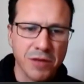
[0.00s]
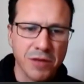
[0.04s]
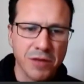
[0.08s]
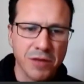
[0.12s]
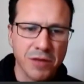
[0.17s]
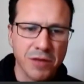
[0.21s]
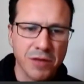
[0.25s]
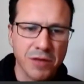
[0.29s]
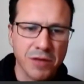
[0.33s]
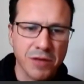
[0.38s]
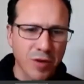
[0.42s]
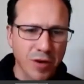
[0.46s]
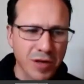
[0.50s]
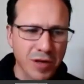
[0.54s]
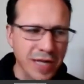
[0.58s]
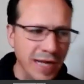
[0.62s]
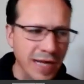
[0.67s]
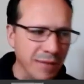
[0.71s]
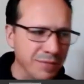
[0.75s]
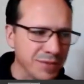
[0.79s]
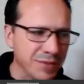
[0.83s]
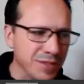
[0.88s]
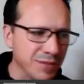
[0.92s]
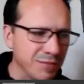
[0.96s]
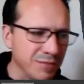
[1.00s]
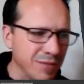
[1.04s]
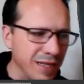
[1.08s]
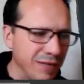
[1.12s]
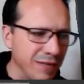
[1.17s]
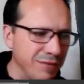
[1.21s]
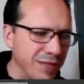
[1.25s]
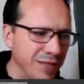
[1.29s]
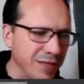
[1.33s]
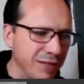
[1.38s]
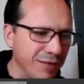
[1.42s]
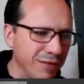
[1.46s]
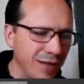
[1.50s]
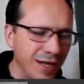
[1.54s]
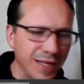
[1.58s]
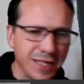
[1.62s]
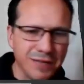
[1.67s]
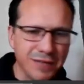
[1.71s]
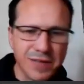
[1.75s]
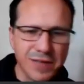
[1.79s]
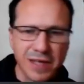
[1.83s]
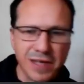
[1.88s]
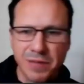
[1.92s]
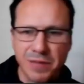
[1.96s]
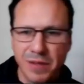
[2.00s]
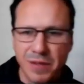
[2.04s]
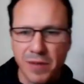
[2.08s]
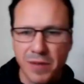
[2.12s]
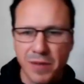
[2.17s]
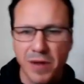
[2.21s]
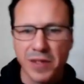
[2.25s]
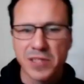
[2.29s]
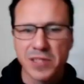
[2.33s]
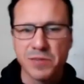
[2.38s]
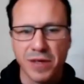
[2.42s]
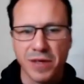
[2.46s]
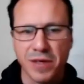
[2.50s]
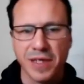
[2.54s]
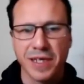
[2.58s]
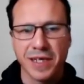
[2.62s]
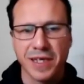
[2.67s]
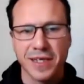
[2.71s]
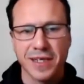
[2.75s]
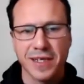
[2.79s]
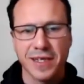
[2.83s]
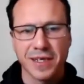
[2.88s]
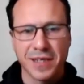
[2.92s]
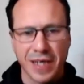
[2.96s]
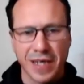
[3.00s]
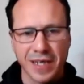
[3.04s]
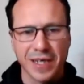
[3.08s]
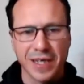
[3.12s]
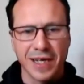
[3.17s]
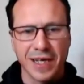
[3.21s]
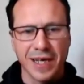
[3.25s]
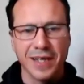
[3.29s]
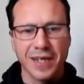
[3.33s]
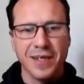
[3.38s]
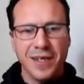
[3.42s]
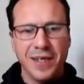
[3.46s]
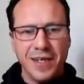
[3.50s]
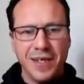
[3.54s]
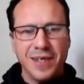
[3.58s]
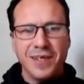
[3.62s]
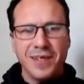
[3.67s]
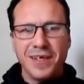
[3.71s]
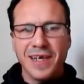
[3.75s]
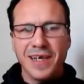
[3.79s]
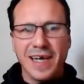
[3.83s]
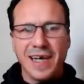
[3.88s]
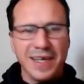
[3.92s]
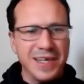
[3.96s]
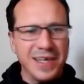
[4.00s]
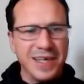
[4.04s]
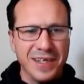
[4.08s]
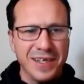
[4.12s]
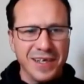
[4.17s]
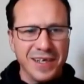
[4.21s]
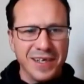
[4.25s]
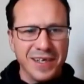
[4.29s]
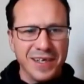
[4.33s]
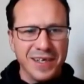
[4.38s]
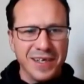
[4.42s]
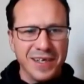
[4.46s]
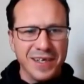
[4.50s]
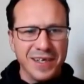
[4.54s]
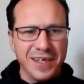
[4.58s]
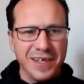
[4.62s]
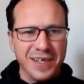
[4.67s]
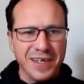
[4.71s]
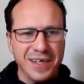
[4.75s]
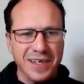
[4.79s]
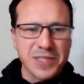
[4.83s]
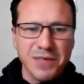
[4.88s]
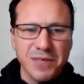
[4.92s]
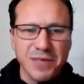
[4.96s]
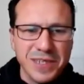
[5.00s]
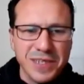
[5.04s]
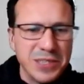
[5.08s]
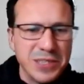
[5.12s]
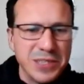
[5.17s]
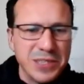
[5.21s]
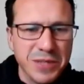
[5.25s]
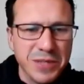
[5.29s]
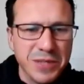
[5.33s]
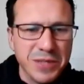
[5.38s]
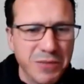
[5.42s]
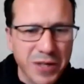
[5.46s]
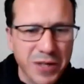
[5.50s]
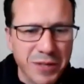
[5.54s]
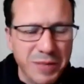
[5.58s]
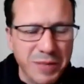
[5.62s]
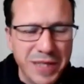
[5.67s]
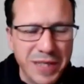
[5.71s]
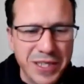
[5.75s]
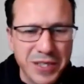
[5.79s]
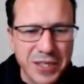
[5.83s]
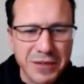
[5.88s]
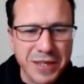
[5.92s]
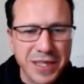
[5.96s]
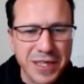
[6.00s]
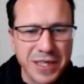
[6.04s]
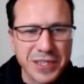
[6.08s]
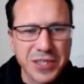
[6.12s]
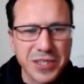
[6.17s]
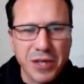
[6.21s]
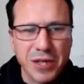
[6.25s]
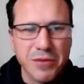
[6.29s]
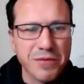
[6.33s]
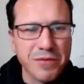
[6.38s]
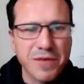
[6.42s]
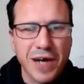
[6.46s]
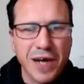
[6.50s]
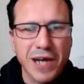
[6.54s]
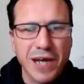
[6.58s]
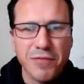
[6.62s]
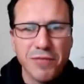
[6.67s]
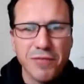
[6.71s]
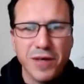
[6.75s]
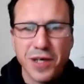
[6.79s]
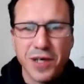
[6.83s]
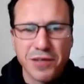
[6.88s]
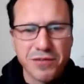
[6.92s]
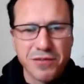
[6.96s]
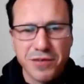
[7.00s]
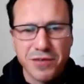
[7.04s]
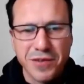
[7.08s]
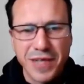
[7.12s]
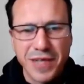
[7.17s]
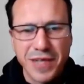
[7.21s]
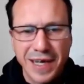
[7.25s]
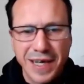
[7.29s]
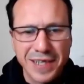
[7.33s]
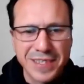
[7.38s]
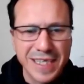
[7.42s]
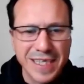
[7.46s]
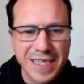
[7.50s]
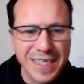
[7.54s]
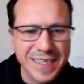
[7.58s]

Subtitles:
up at Brockhampton, where near I live, they've been muck spreading, and they're kind of like the road surface. You wouldn't want to be doing a zone 5 work through that.